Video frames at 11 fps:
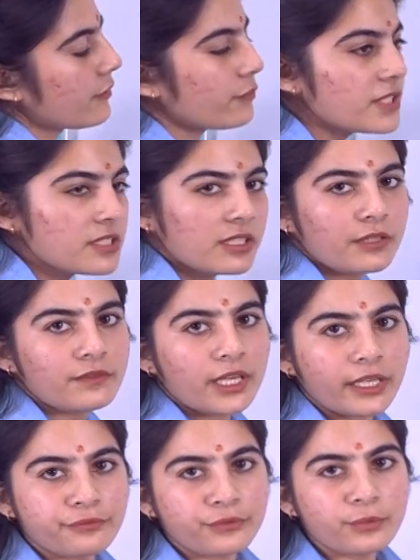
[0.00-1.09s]
which give the
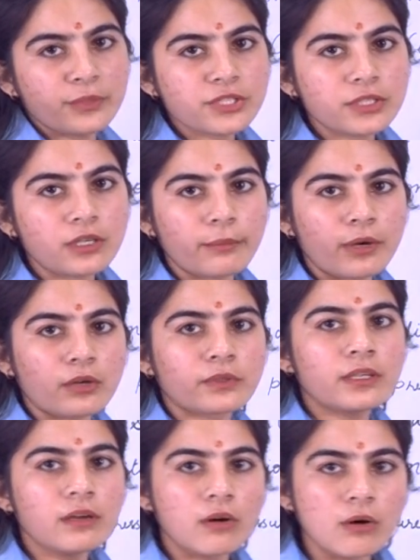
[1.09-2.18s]
information about
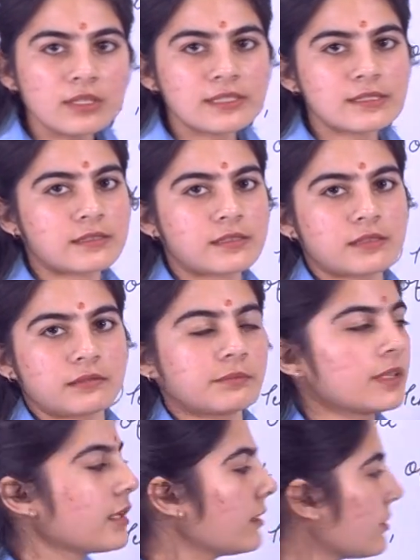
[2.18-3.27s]
the whole system.
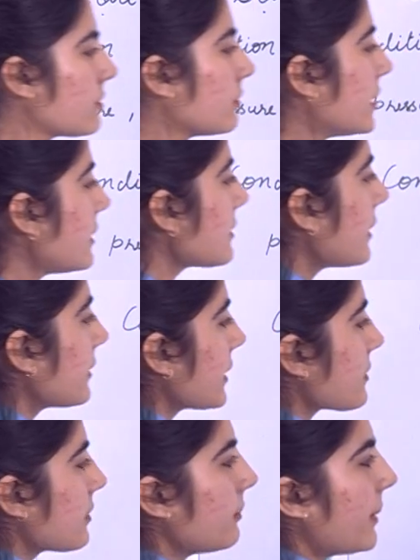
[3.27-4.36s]
So these are the
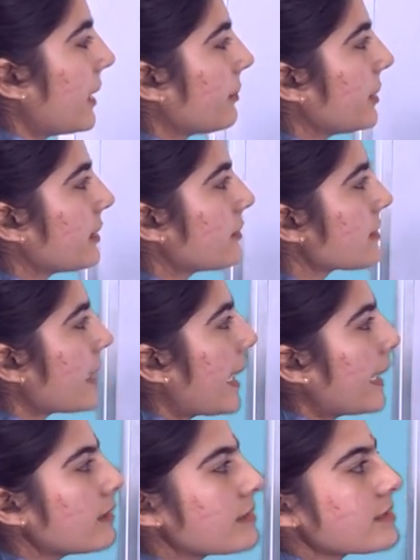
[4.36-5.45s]
external parameters,
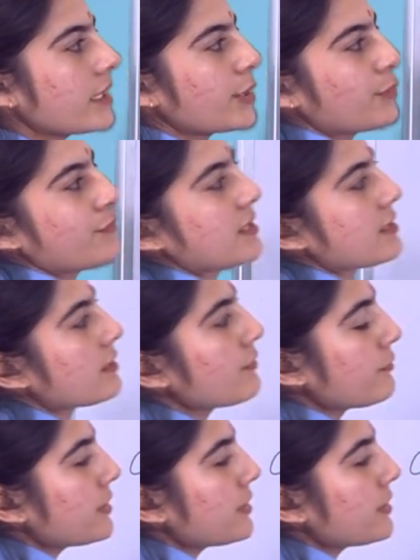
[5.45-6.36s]
and the state of system